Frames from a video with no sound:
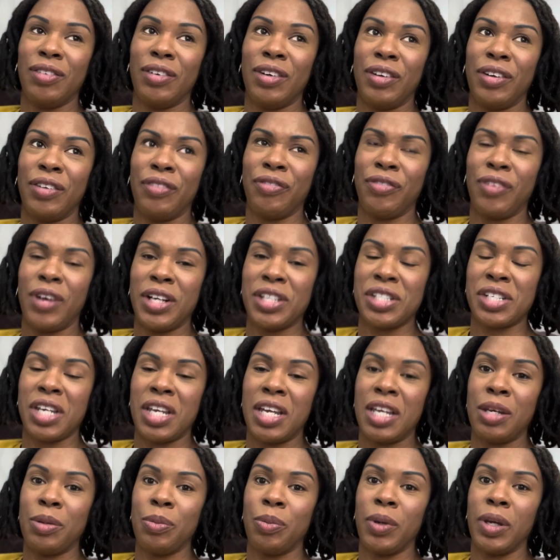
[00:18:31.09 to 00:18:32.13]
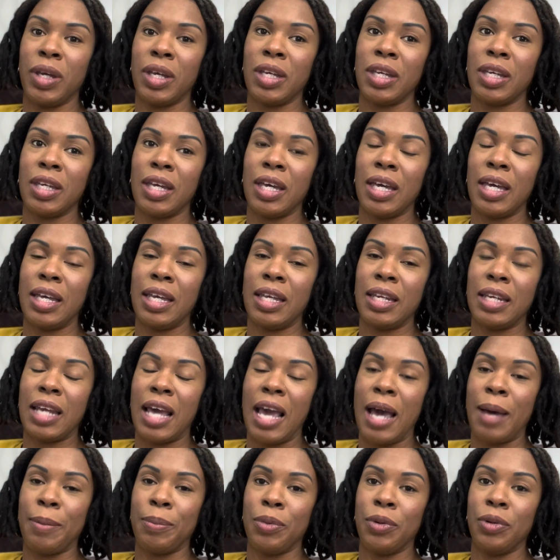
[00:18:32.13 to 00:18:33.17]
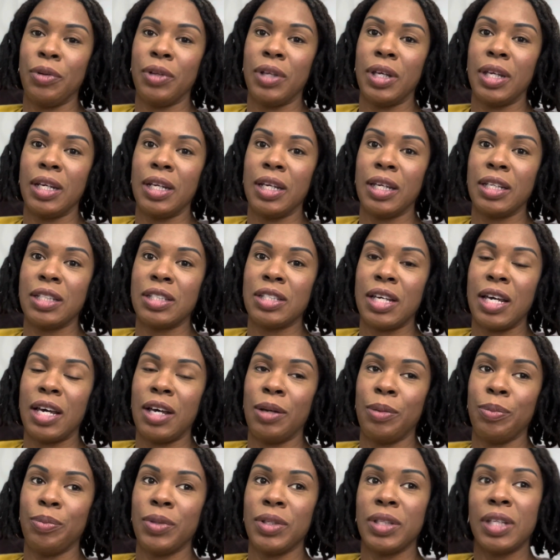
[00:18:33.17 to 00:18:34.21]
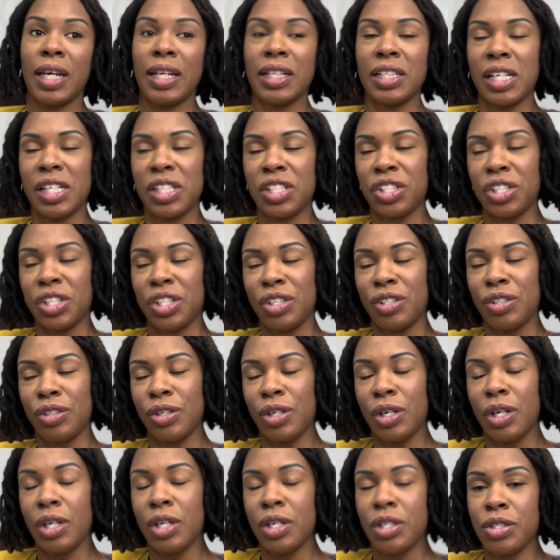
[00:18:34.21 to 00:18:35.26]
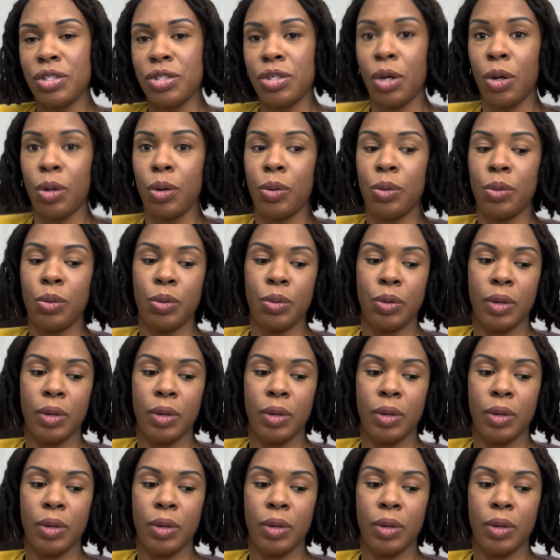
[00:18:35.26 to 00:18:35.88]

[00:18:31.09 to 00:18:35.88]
fresh kiwi and apple in it to help with digestion. So